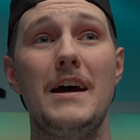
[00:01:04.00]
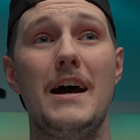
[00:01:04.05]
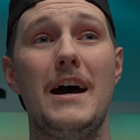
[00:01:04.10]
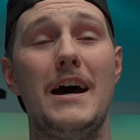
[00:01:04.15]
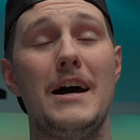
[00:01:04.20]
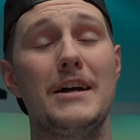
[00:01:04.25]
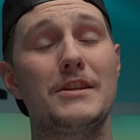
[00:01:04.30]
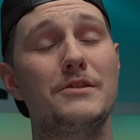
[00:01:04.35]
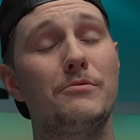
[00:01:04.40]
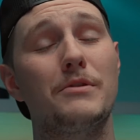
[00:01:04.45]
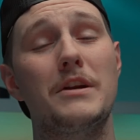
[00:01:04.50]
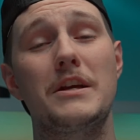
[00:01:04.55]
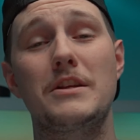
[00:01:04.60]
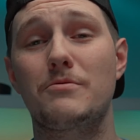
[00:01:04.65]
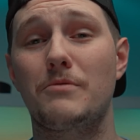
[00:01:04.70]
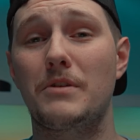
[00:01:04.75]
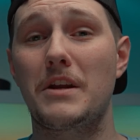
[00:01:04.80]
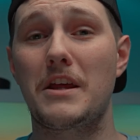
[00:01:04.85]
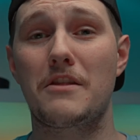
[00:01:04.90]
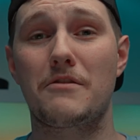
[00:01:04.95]

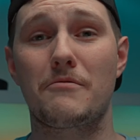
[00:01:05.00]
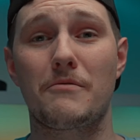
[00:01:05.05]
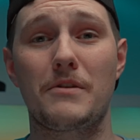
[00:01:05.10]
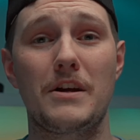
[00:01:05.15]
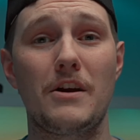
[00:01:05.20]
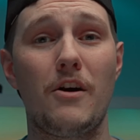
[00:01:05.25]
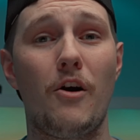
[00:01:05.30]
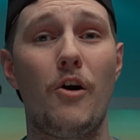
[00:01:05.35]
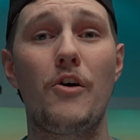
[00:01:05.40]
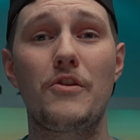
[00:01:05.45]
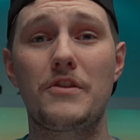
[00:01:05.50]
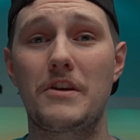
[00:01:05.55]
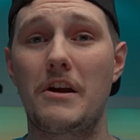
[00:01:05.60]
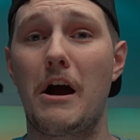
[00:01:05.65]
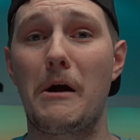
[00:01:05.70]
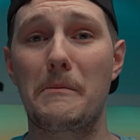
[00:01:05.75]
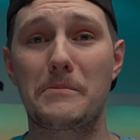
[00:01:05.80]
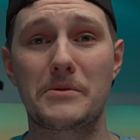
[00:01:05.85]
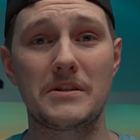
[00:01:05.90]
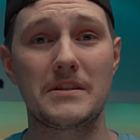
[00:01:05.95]
2023, all the
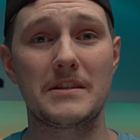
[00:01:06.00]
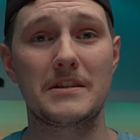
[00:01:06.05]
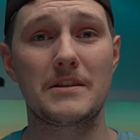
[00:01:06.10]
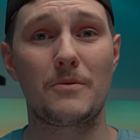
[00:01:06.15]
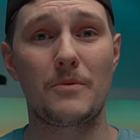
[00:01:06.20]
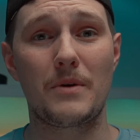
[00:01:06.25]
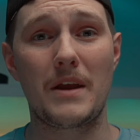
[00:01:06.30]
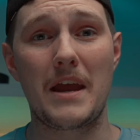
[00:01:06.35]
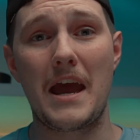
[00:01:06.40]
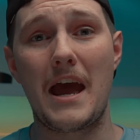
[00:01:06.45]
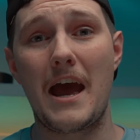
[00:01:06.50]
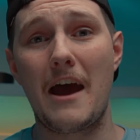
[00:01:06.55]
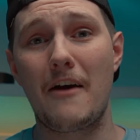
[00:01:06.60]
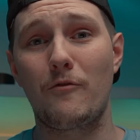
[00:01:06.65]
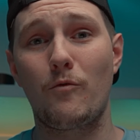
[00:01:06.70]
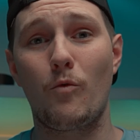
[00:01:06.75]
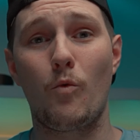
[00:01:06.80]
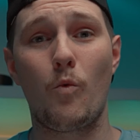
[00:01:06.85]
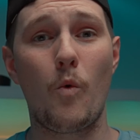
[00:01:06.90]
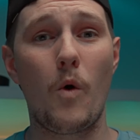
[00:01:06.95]
options that we have,
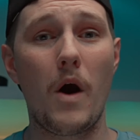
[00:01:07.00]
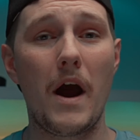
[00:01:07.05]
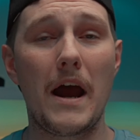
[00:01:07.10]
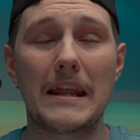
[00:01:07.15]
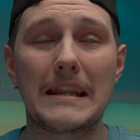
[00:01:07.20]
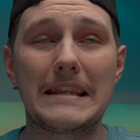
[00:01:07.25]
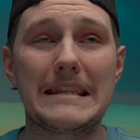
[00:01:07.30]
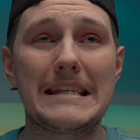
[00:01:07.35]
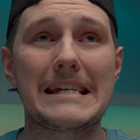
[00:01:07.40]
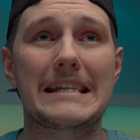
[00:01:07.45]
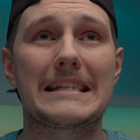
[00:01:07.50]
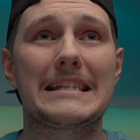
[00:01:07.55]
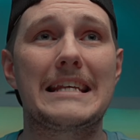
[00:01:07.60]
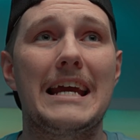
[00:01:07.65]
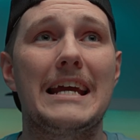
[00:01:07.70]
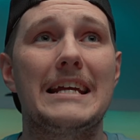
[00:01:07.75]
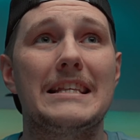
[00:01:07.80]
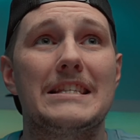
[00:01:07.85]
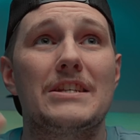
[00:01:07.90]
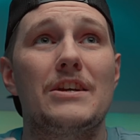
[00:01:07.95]
what
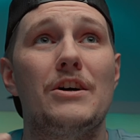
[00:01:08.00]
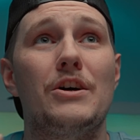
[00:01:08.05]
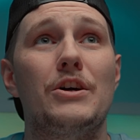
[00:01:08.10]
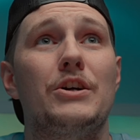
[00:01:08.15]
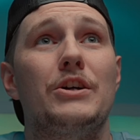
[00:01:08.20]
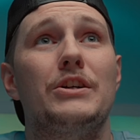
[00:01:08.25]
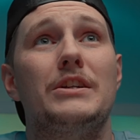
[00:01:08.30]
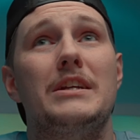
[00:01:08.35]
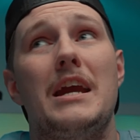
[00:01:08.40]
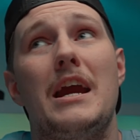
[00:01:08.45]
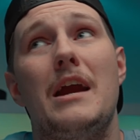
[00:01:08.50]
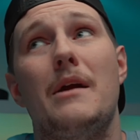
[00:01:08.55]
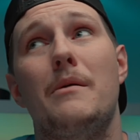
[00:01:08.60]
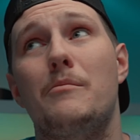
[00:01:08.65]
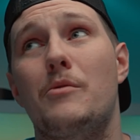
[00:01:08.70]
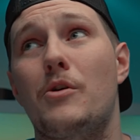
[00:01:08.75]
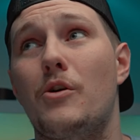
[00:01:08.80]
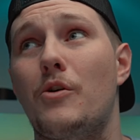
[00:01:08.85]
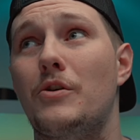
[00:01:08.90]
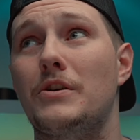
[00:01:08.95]
dictates a good
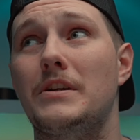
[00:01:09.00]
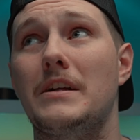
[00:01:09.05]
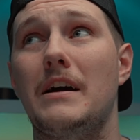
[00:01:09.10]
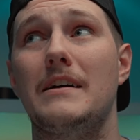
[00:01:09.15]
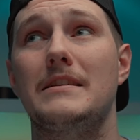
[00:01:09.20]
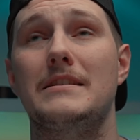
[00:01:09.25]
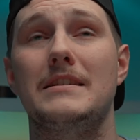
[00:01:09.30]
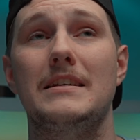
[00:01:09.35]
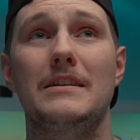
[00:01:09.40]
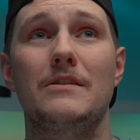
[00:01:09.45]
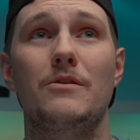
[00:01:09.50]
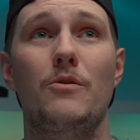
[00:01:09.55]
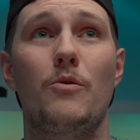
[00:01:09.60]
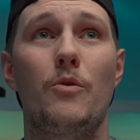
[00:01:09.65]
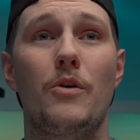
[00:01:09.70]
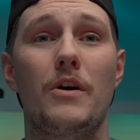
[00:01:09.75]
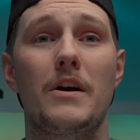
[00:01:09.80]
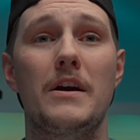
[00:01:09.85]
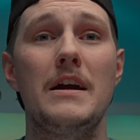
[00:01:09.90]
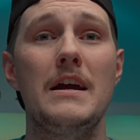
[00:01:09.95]
camera or doesn't,
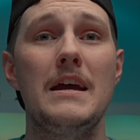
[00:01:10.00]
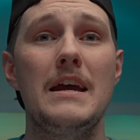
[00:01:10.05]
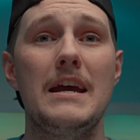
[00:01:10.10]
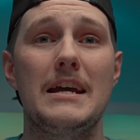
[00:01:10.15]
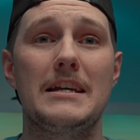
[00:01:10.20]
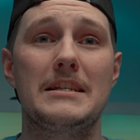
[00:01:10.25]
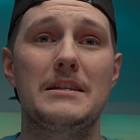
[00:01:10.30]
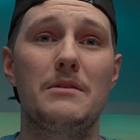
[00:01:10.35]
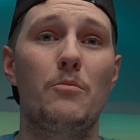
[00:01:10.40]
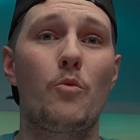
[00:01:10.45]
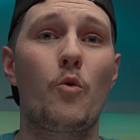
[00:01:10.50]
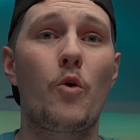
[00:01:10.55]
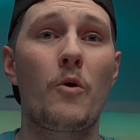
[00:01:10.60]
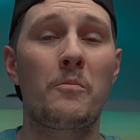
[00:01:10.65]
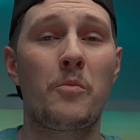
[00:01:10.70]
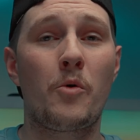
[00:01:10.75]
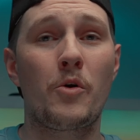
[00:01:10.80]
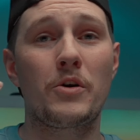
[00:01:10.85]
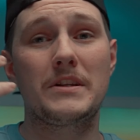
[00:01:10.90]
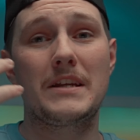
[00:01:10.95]
or is it more
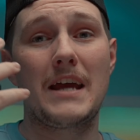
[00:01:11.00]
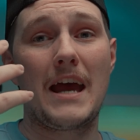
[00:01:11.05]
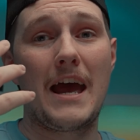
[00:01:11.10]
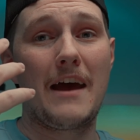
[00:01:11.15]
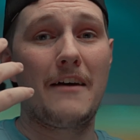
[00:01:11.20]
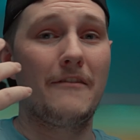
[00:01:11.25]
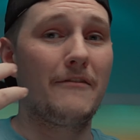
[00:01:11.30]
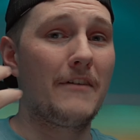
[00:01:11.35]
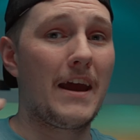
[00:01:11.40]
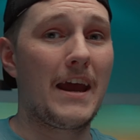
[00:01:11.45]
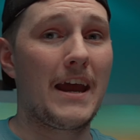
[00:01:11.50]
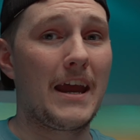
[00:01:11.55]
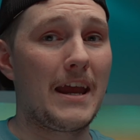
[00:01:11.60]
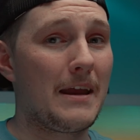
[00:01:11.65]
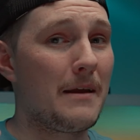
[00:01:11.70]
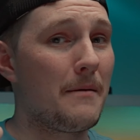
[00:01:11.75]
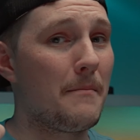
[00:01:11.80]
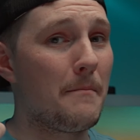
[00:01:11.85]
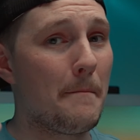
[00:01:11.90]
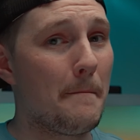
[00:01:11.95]
important to have
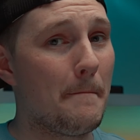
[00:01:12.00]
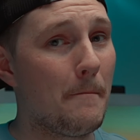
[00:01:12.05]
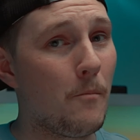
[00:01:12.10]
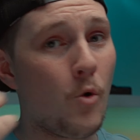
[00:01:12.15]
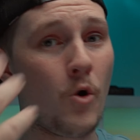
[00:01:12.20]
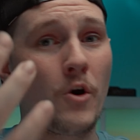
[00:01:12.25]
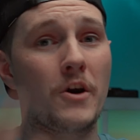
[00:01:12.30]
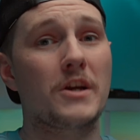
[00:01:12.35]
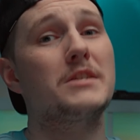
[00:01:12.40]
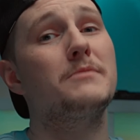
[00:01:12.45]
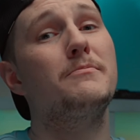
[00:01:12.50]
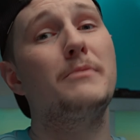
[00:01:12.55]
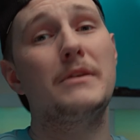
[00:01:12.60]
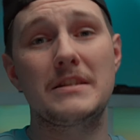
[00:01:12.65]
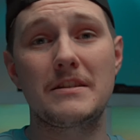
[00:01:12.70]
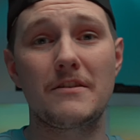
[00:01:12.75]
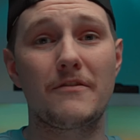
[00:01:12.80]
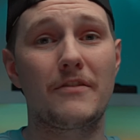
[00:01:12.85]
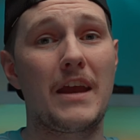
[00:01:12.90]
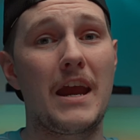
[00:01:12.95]
a more
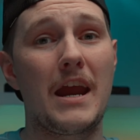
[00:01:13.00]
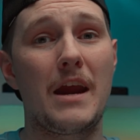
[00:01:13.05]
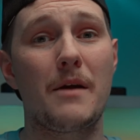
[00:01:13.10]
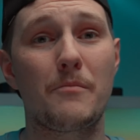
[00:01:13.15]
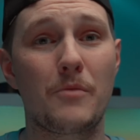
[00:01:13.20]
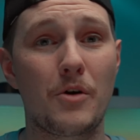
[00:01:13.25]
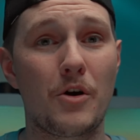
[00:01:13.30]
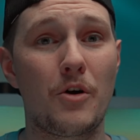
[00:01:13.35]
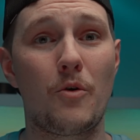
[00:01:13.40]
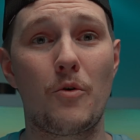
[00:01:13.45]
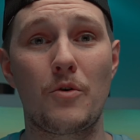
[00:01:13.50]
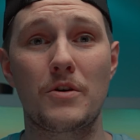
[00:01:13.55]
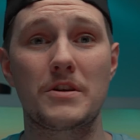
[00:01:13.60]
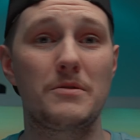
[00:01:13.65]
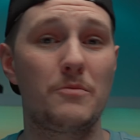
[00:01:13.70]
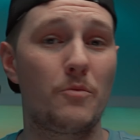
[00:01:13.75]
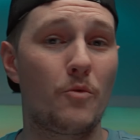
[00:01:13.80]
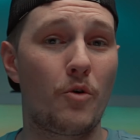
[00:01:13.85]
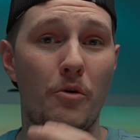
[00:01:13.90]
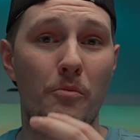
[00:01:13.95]
expensive camera, or is
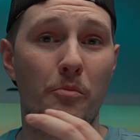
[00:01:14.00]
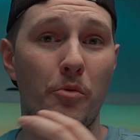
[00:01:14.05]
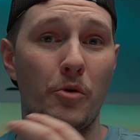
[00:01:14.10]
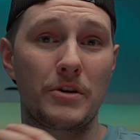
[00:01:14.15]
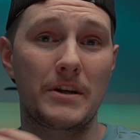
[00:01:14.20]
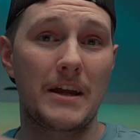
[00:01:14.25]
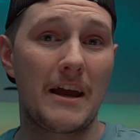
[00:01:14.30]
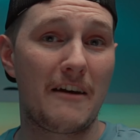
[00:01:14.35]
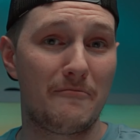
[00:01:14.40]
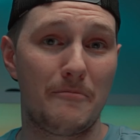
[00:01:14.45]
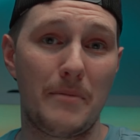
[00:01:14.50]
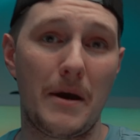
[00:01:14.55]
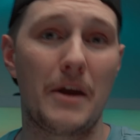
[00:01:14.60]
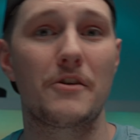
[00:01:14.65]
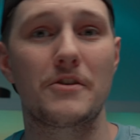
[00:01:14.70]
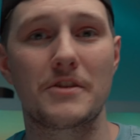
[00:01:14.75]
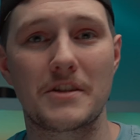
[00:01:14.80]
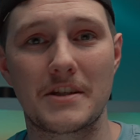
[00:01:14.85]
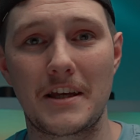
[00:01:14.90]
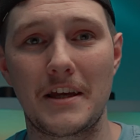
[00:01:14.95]
it more important to have
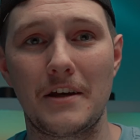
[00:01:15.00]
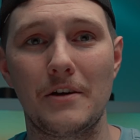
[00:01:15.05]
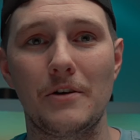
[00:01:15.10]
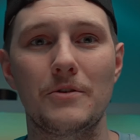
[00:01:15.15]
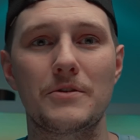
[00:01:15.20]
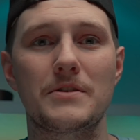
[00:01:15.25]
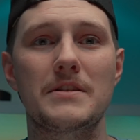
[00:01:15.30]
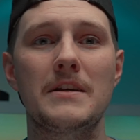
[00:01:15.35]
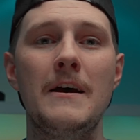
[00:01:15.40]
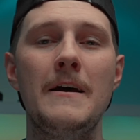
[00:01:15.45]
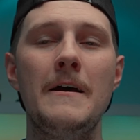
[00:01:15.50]
better skills?